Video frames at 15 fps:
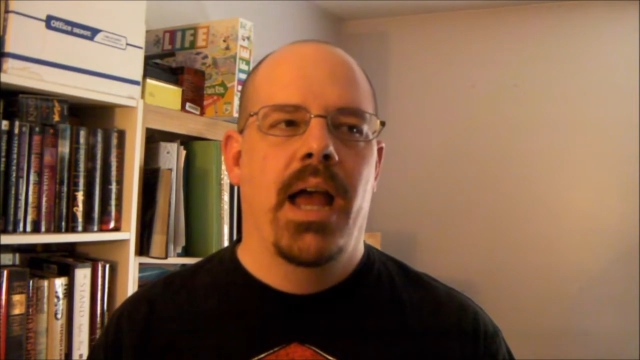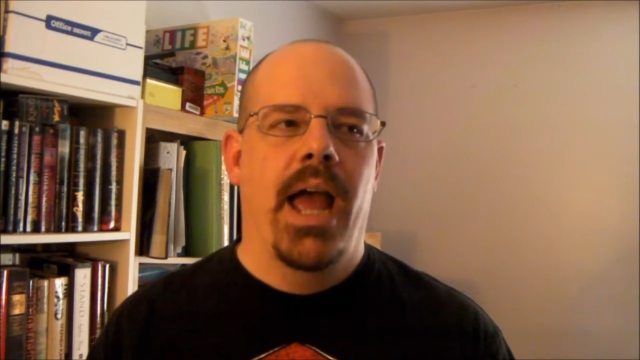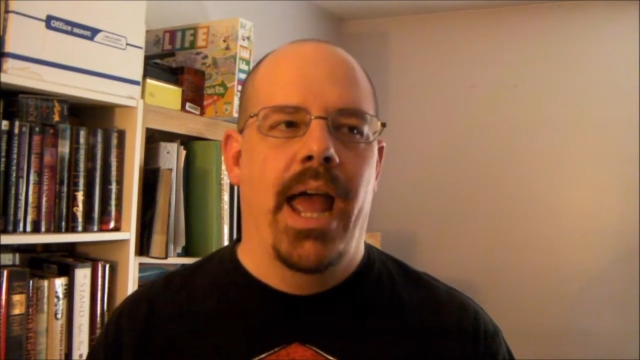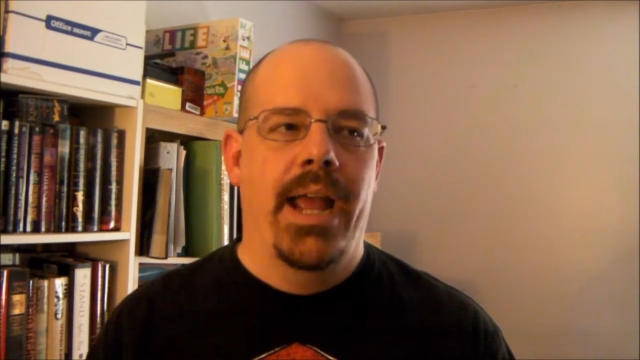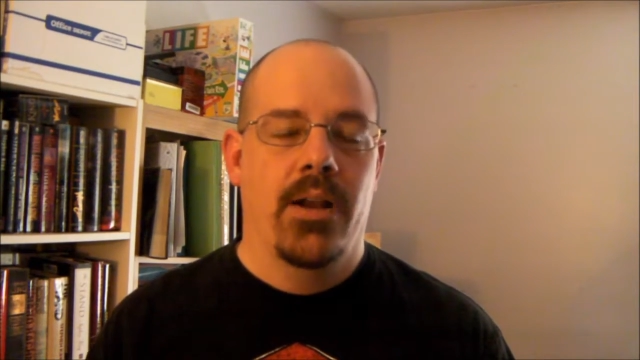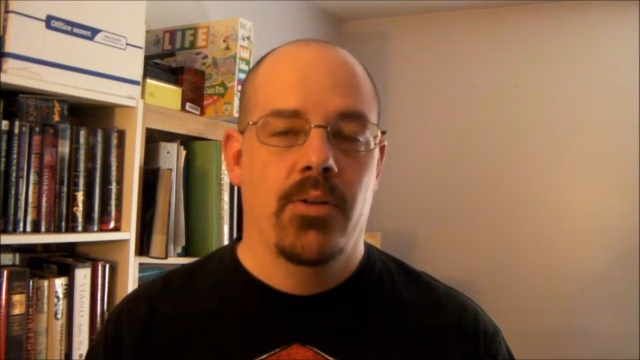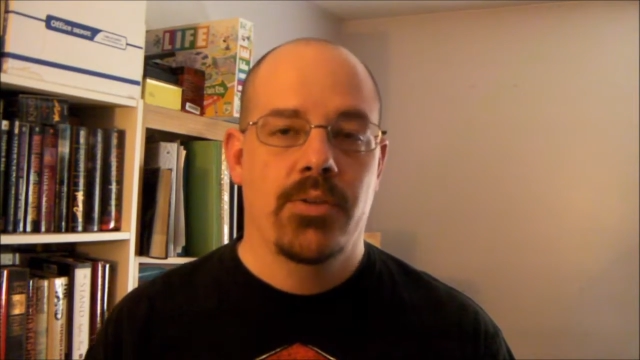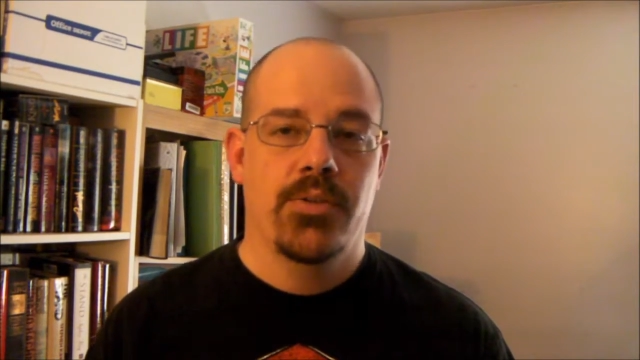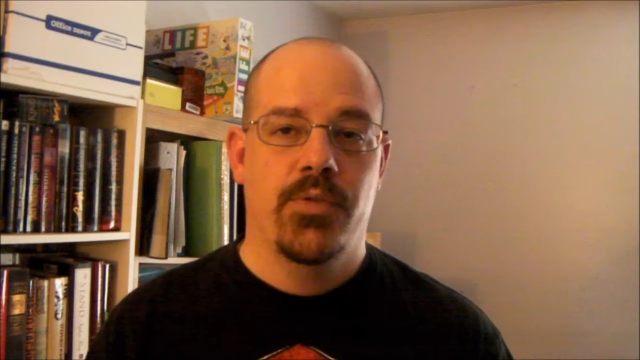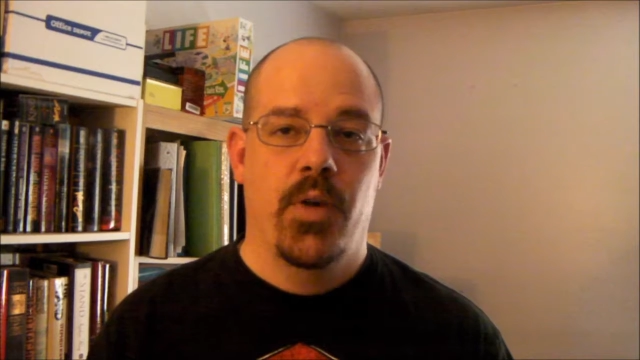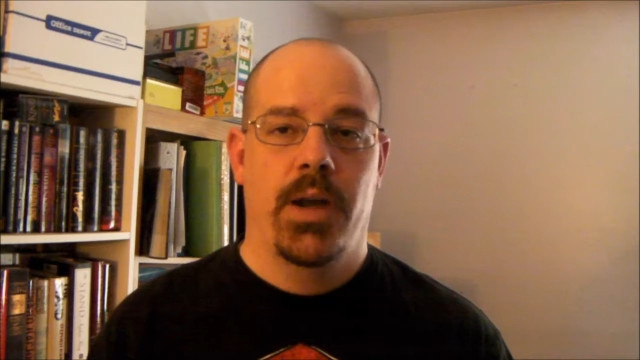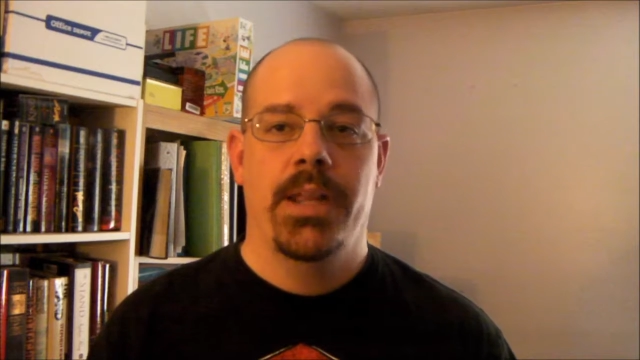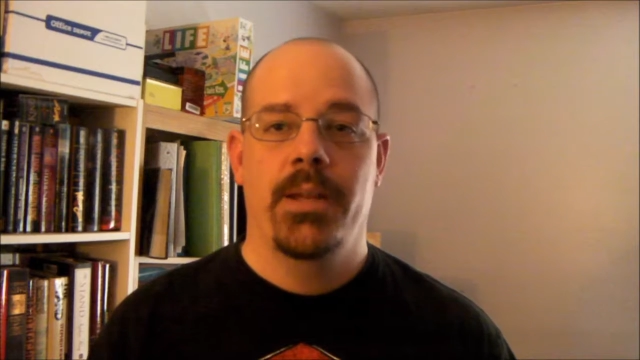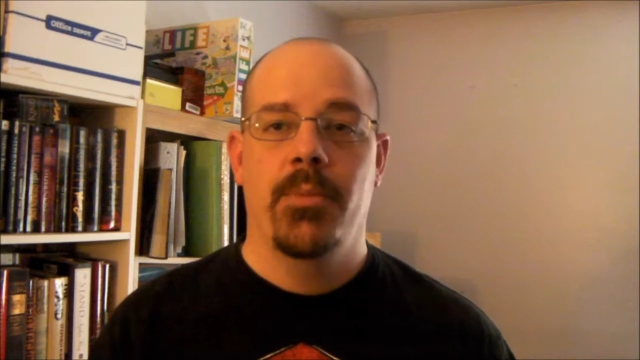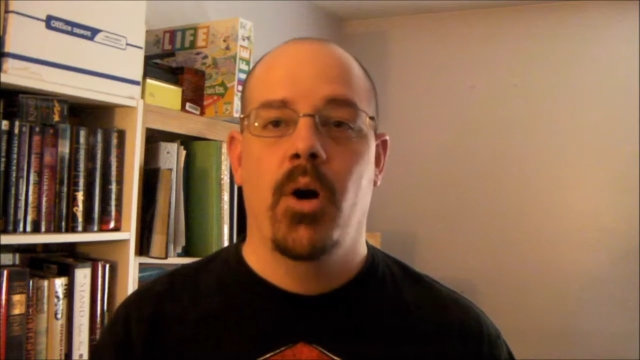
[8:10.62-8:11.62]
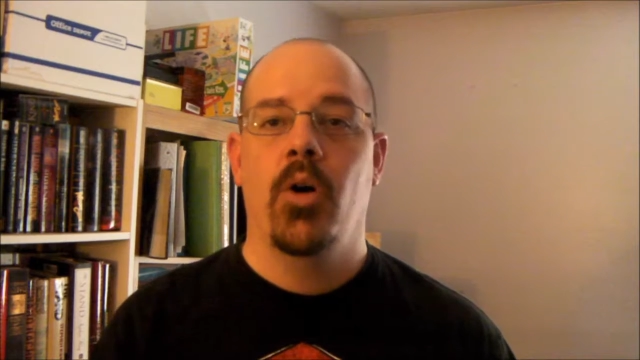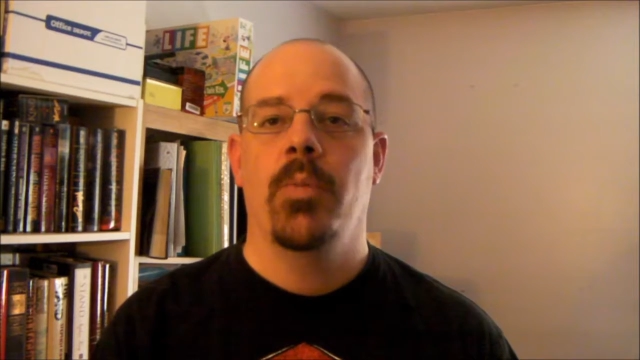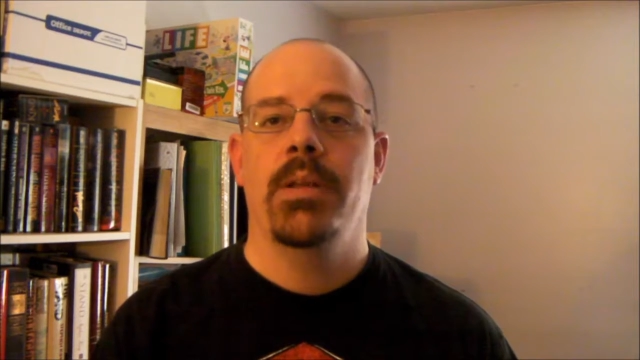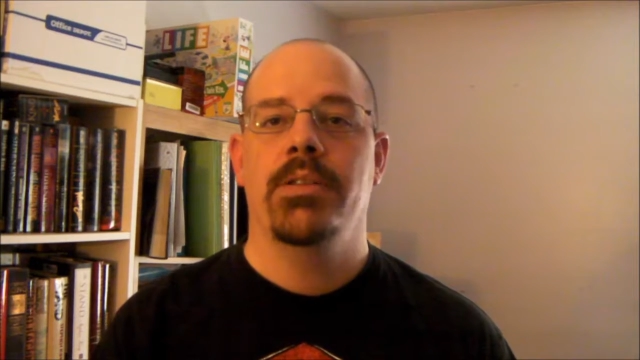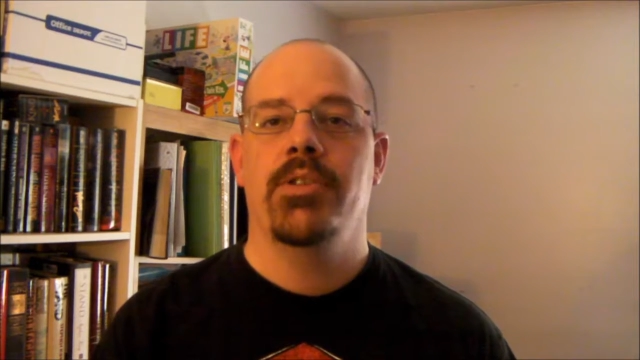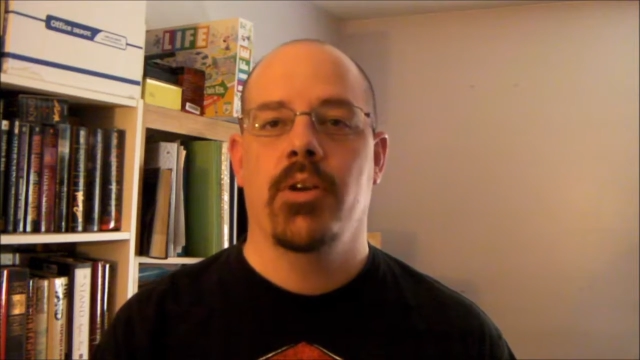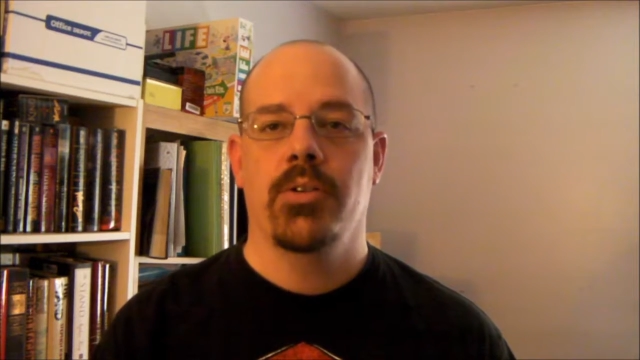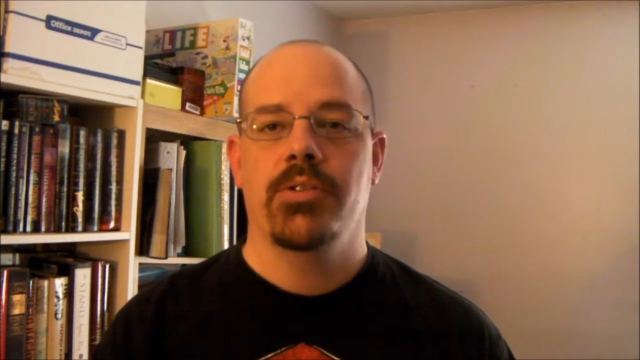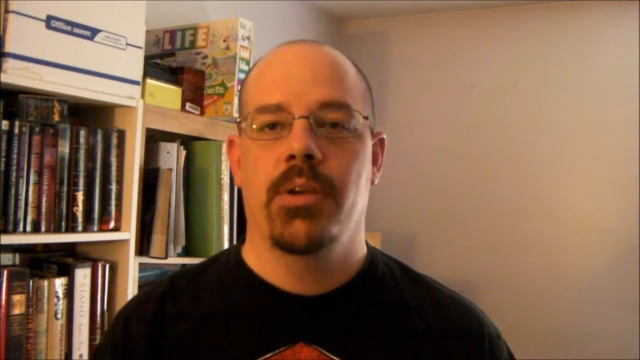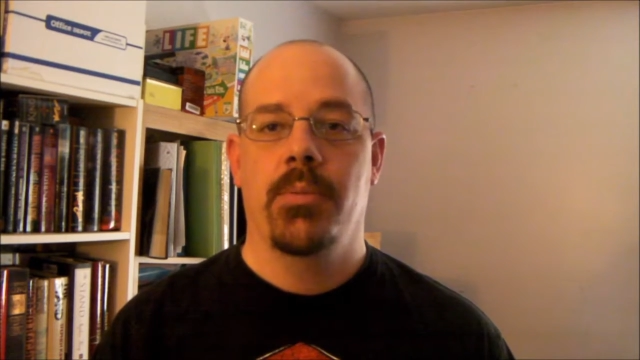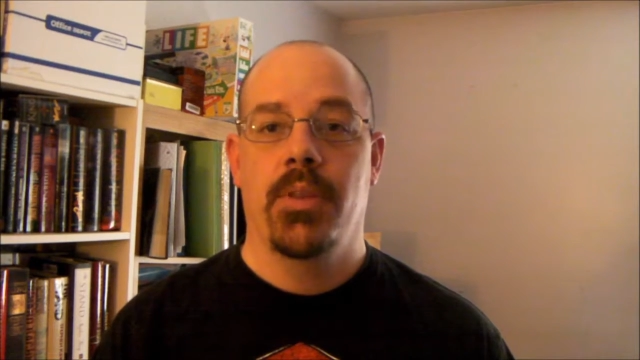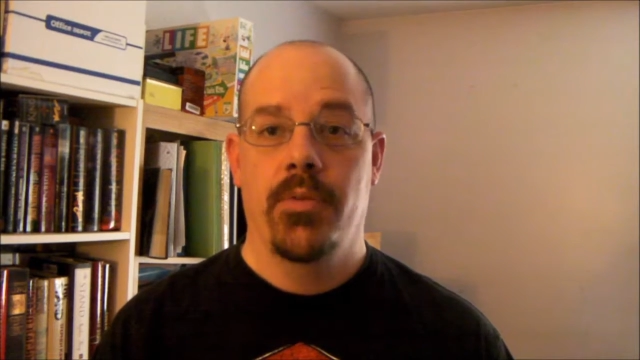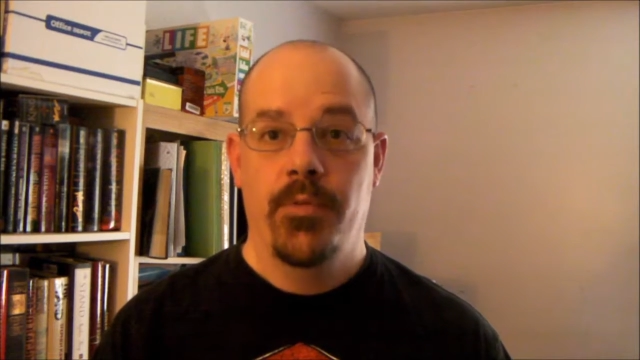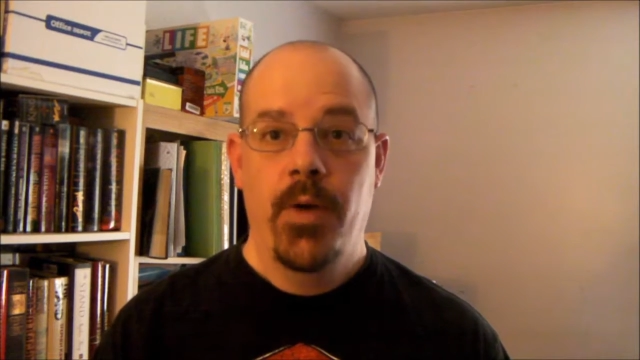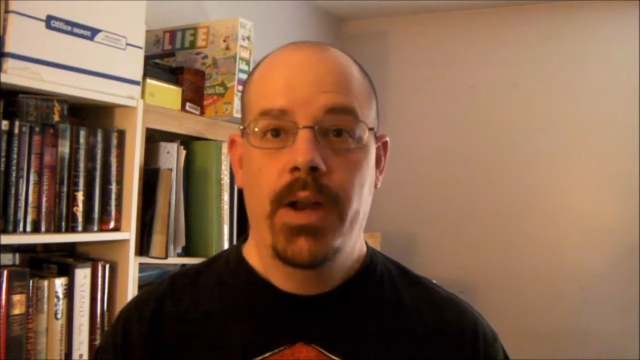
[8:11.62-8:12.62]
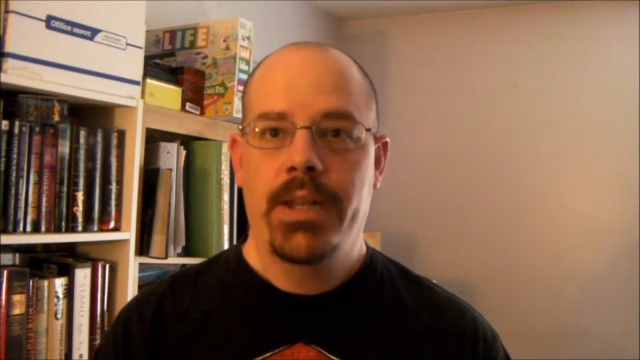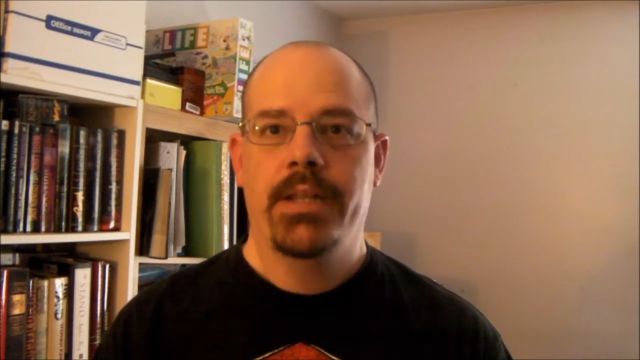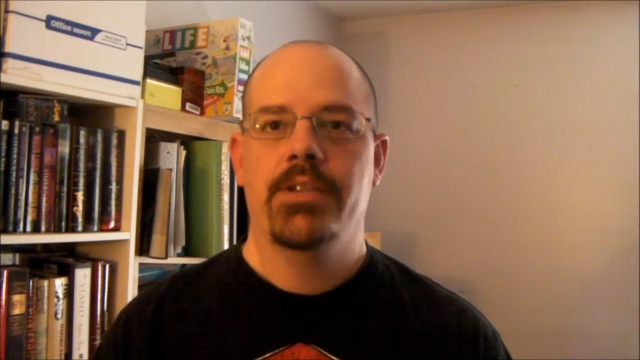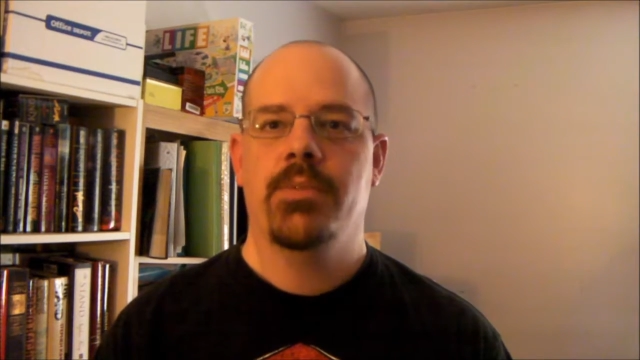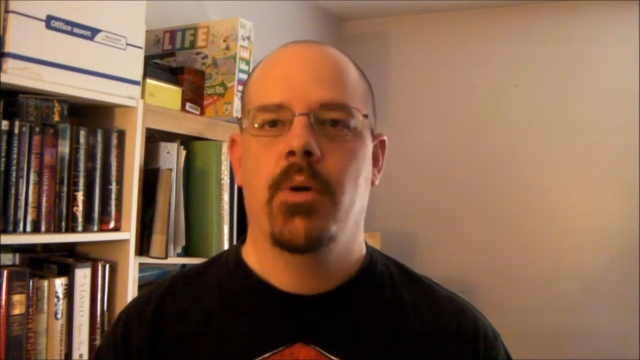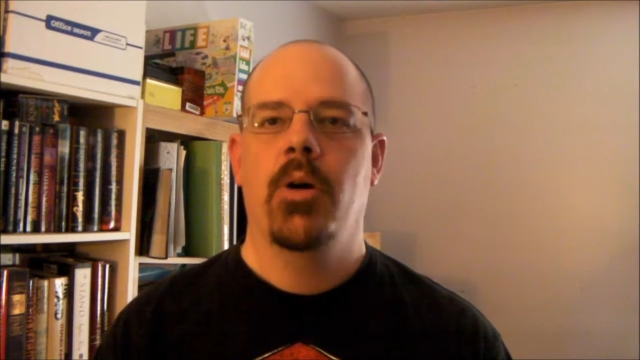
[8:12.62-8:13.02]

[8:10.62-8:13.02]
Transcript: Angle's funny moments are some of the funniest